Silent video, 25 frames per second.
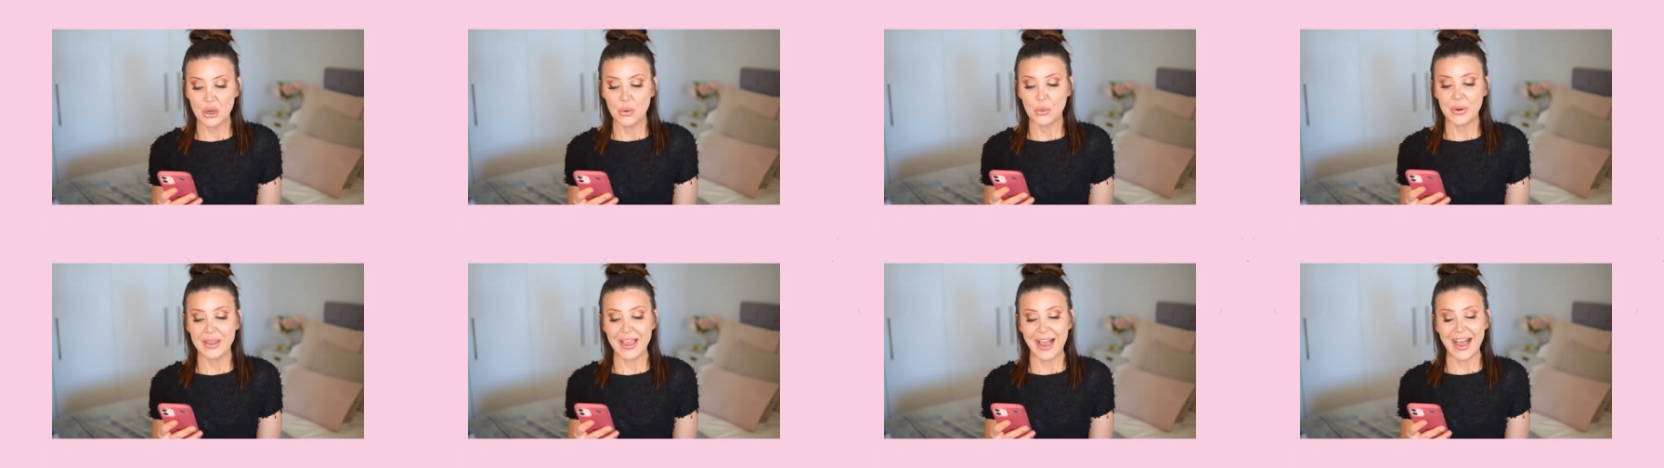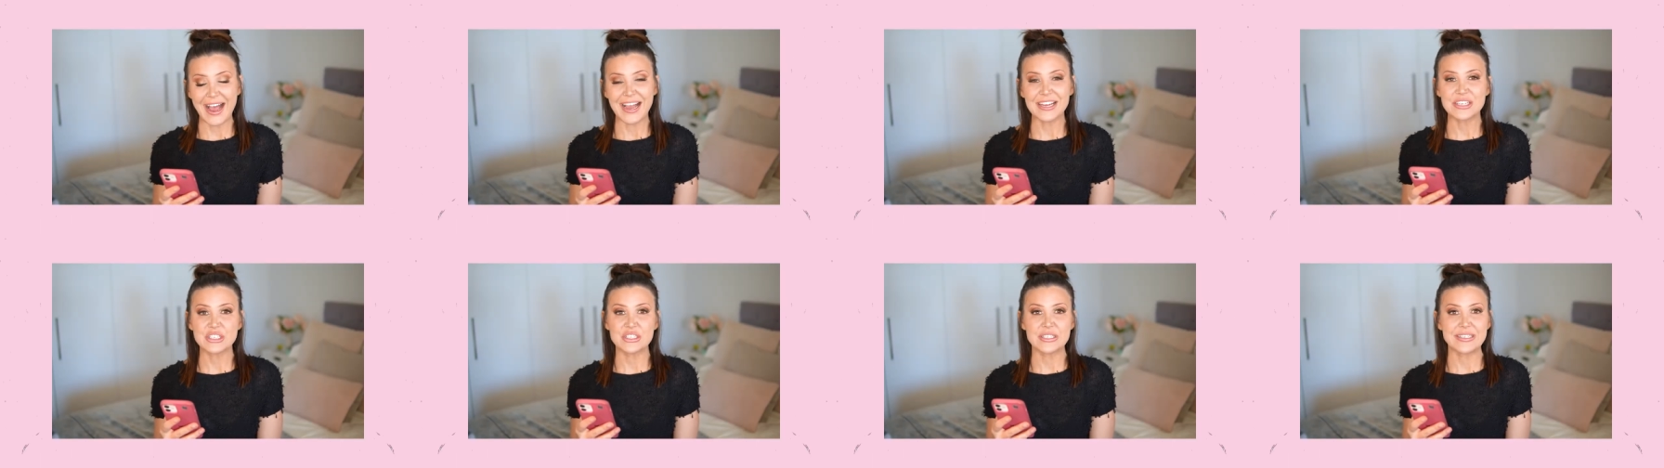We
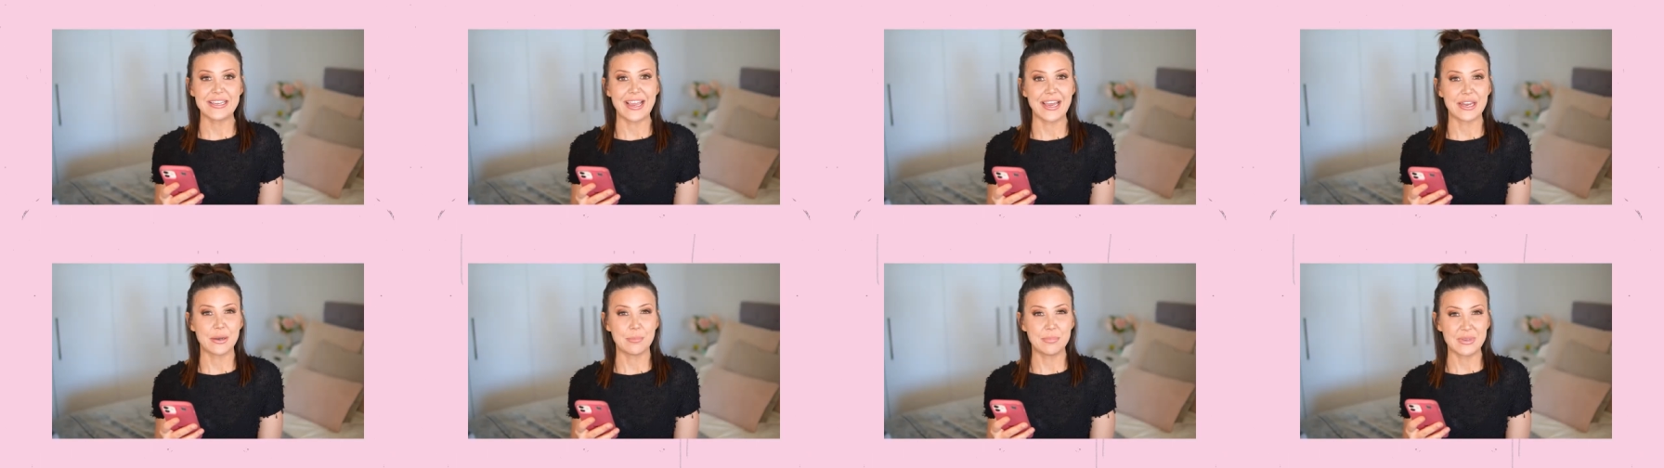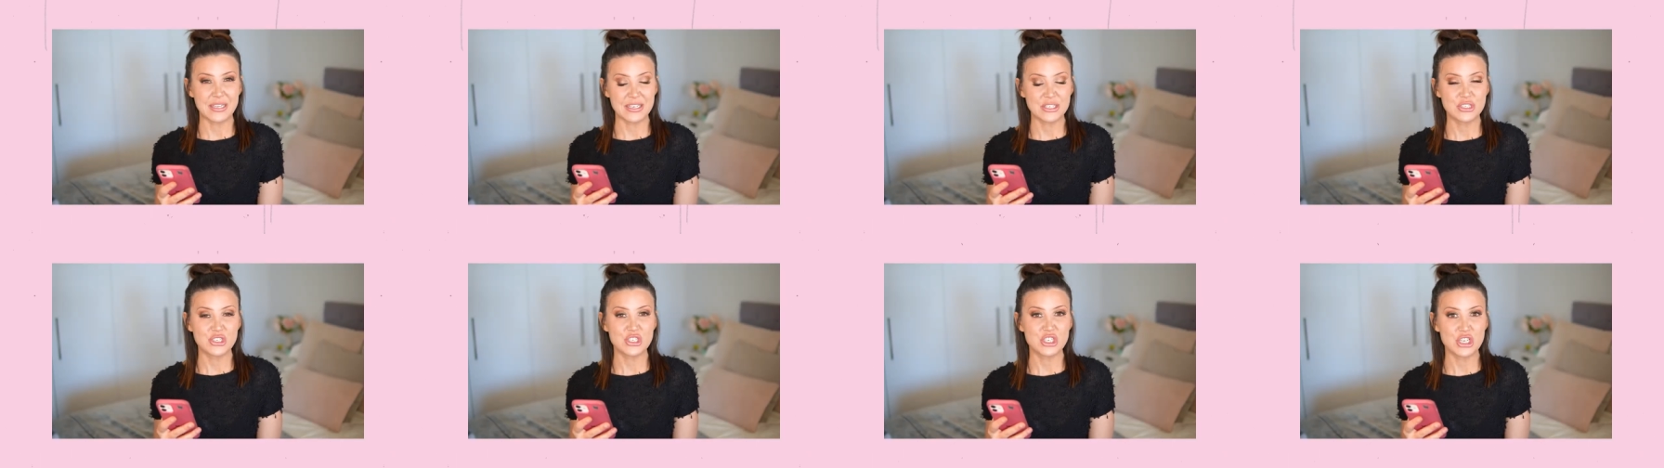actually had a
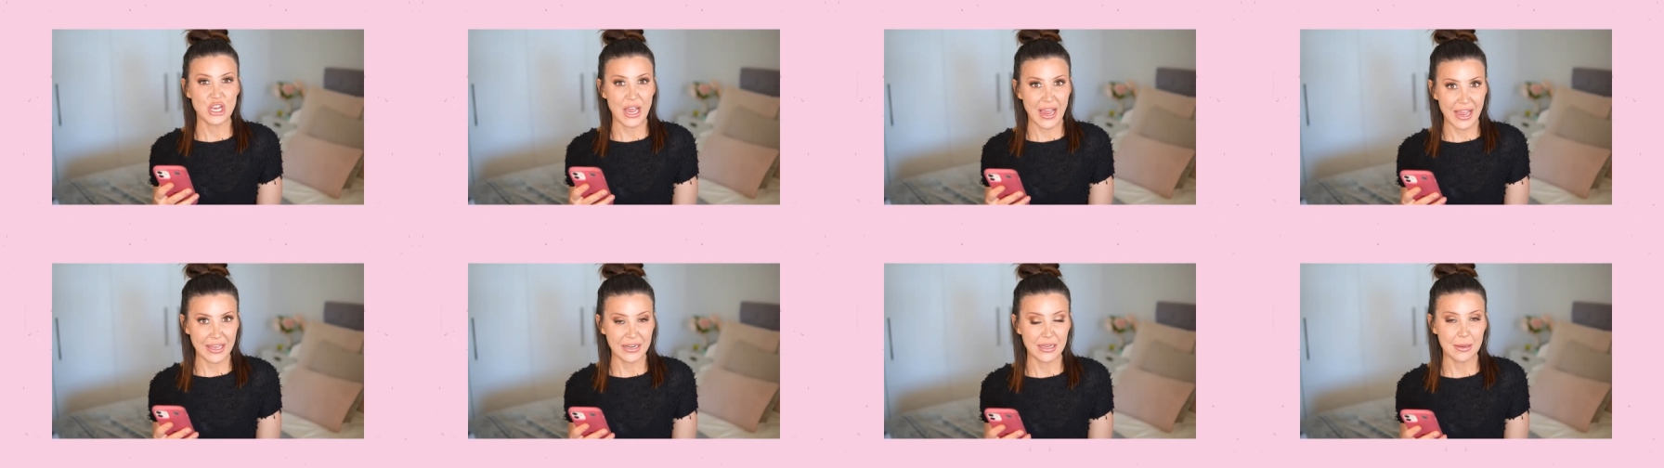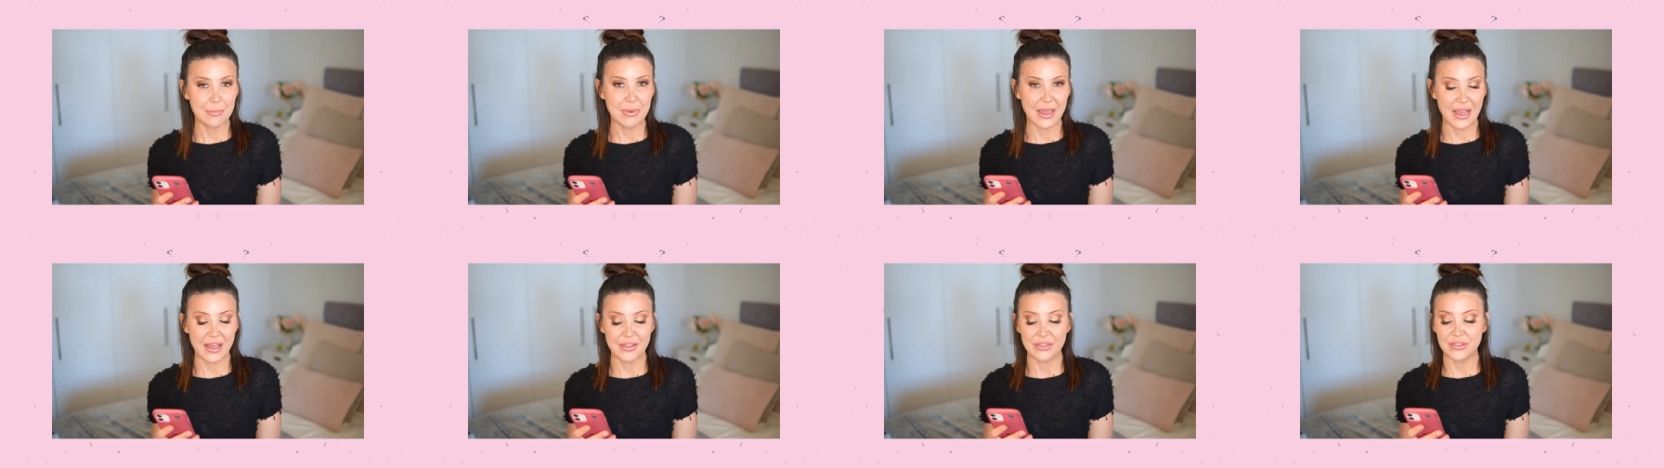big chat
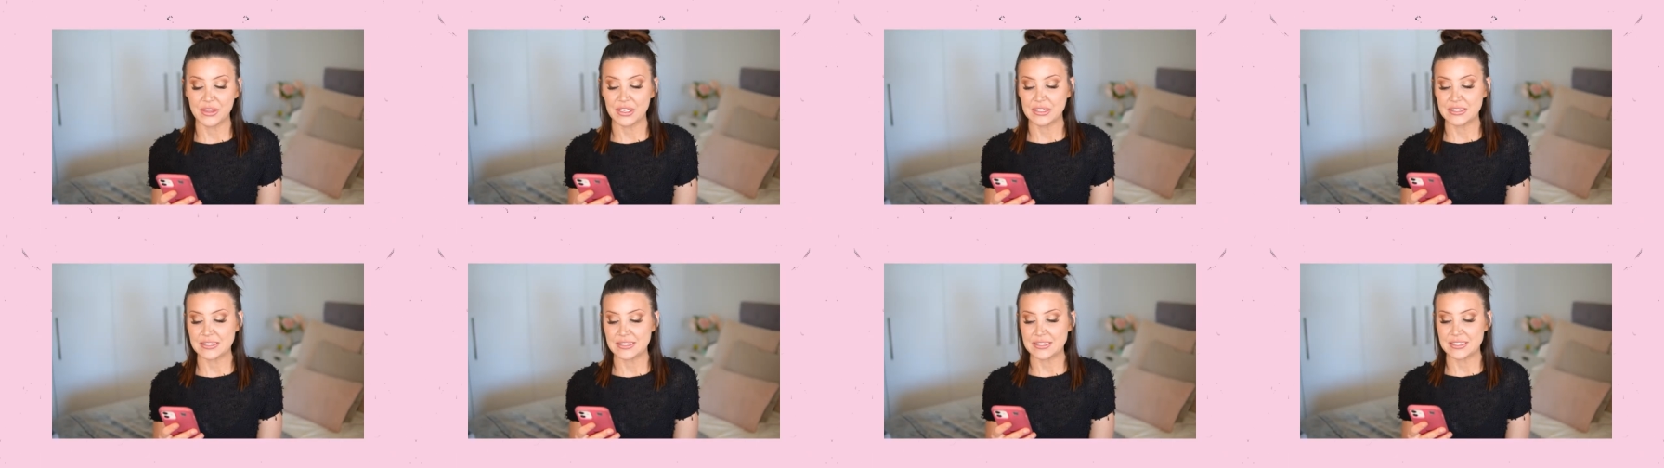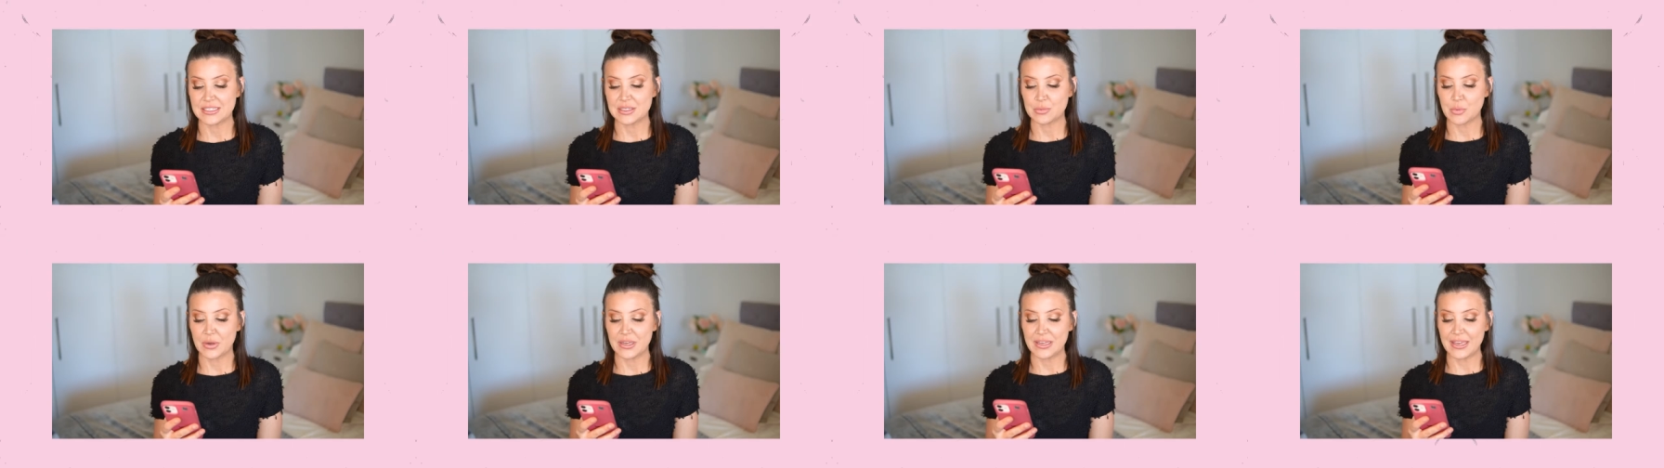about things
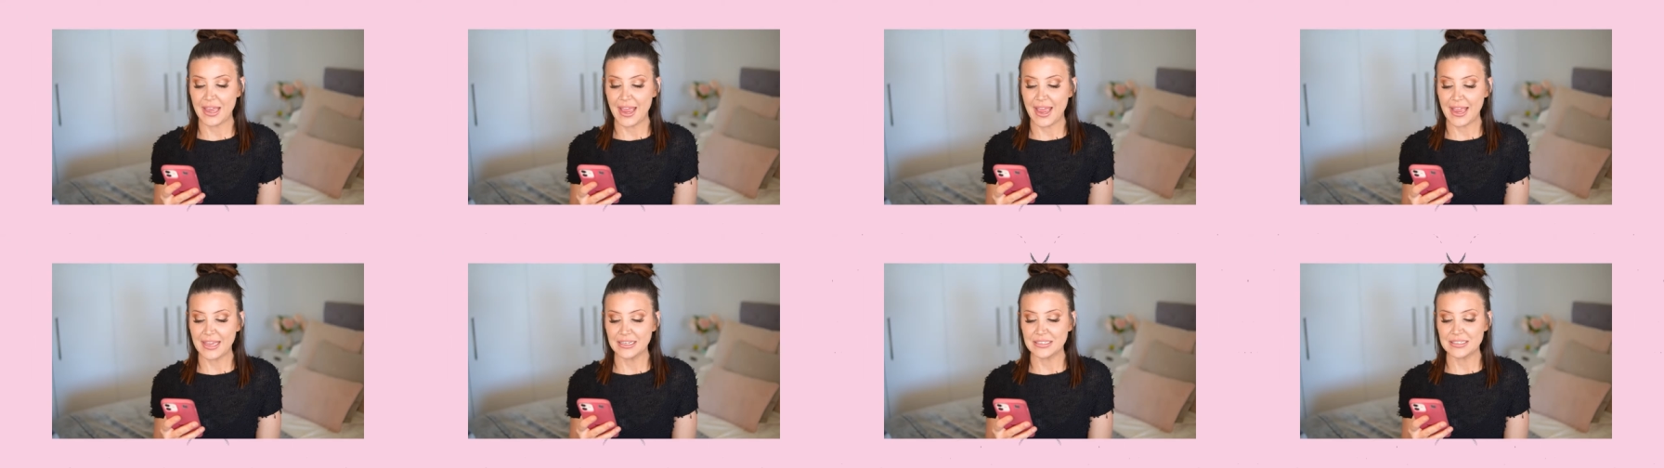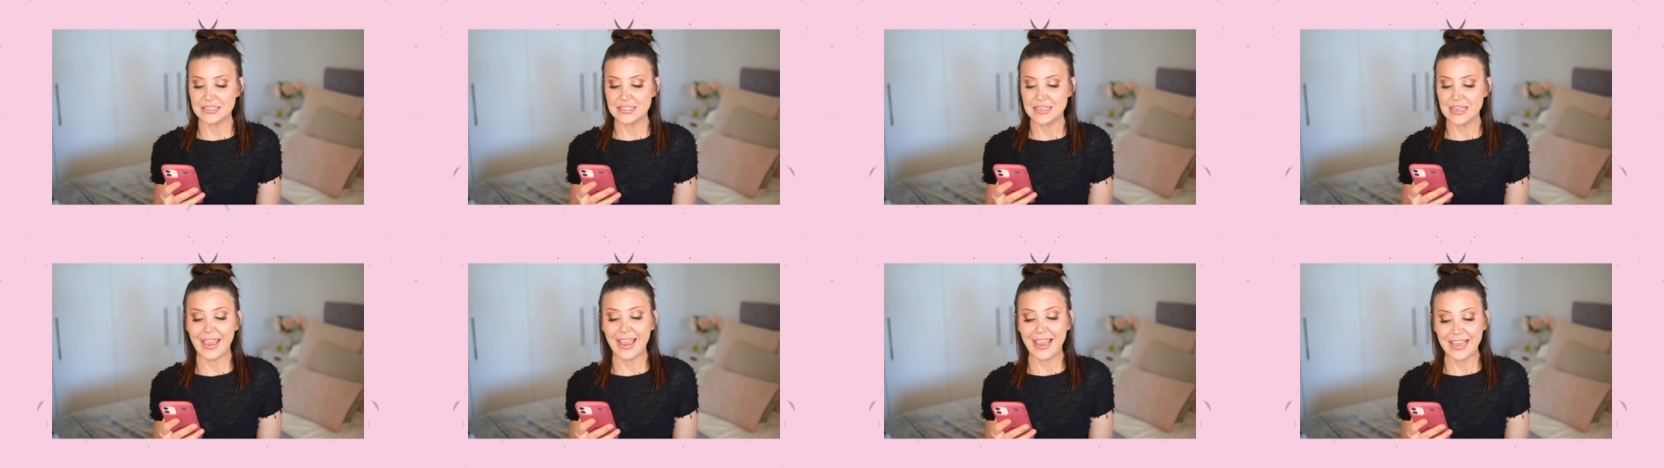this weekend.